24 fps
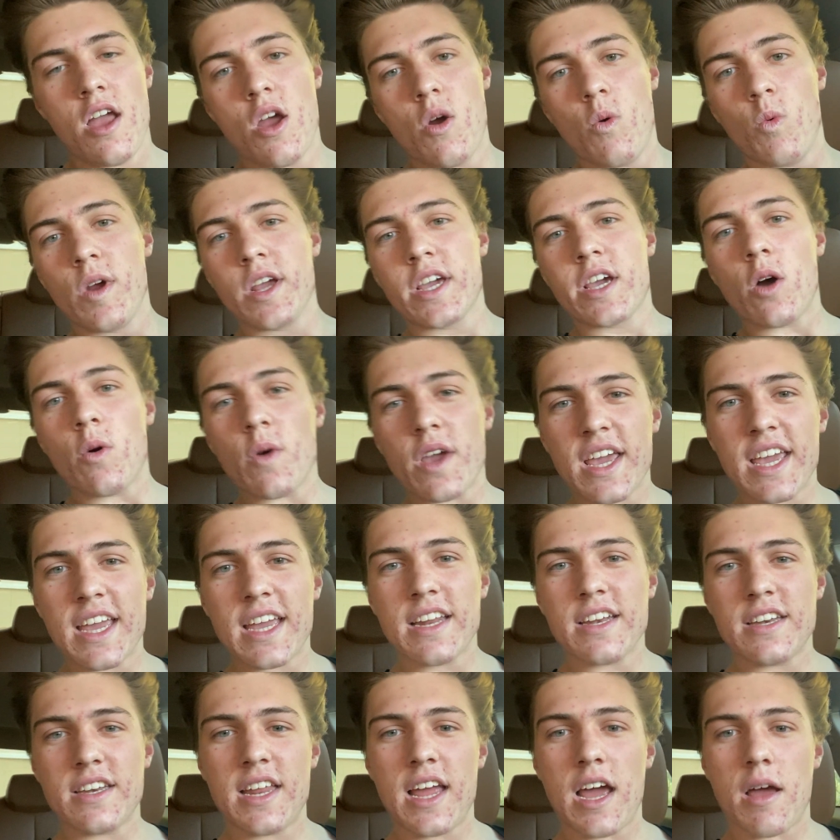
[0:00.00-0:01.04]
We go
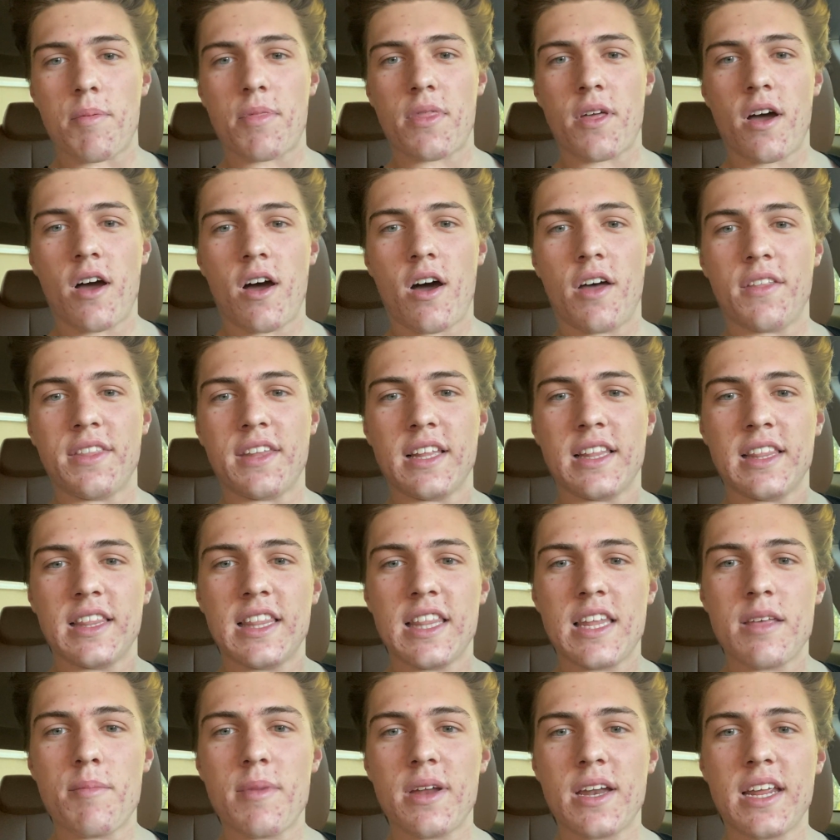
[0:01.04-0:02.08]
in depth on the
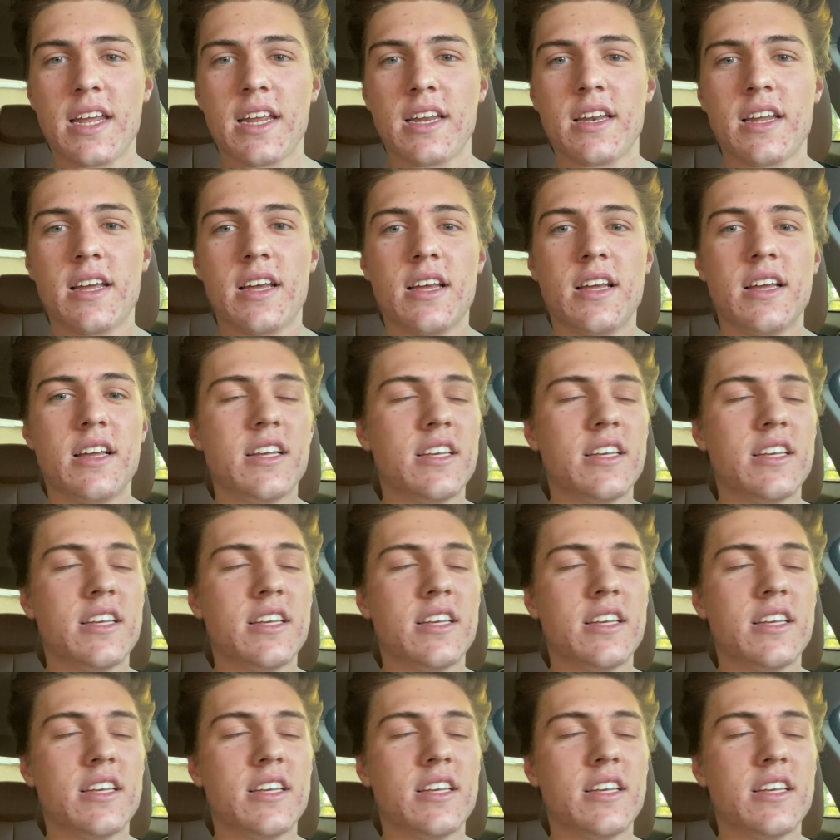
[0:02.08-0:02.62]
limiting